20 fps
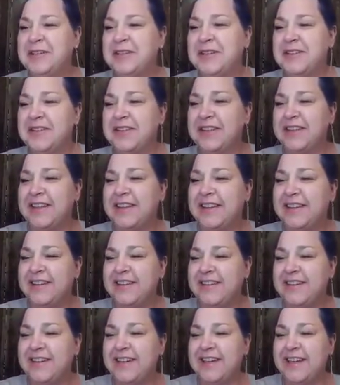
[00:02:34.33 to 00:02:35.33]
I'm like,
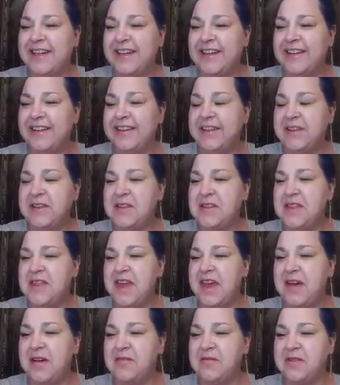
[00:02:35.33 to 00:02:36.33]
all right,
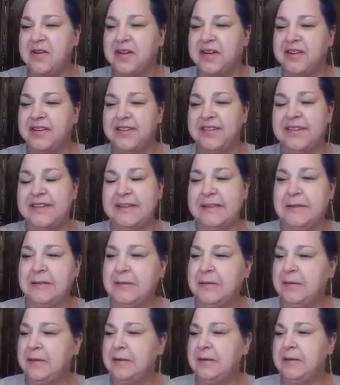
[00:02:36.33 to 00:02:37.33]
that works.
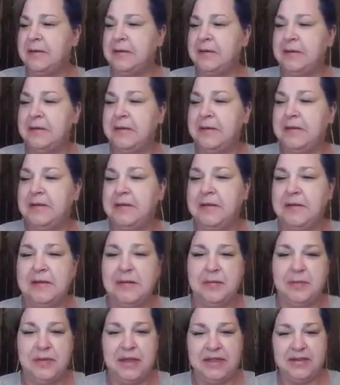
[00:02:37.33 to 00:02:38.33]

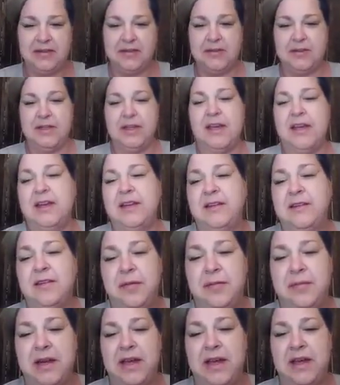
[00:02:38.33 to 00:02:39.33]
At least you think I
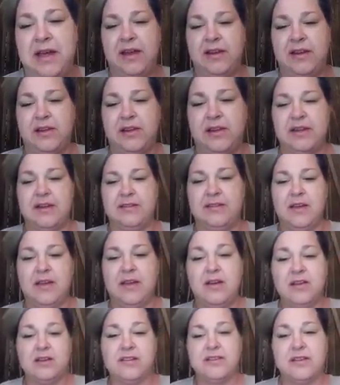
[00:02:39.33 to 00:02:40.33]
look nice.
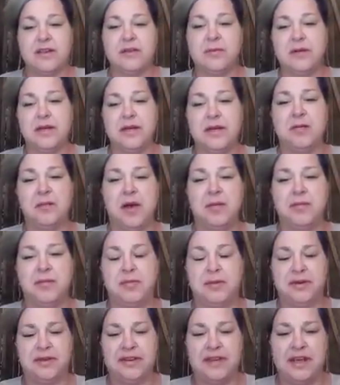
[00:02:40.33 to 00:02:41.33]
Oh, you're celebrating your mom's
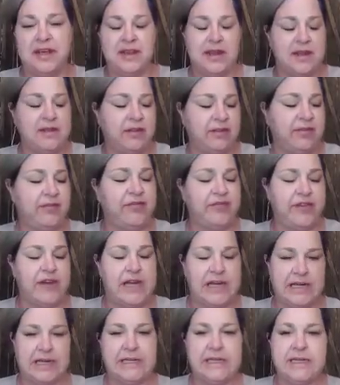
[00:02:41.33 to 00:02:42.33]
birthday? That's
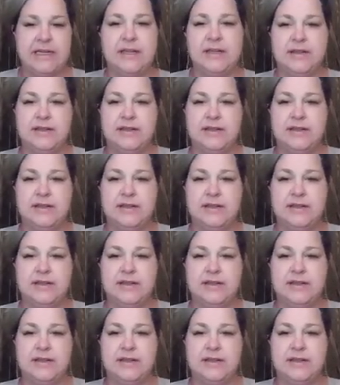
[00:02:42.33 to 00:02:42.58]
fun.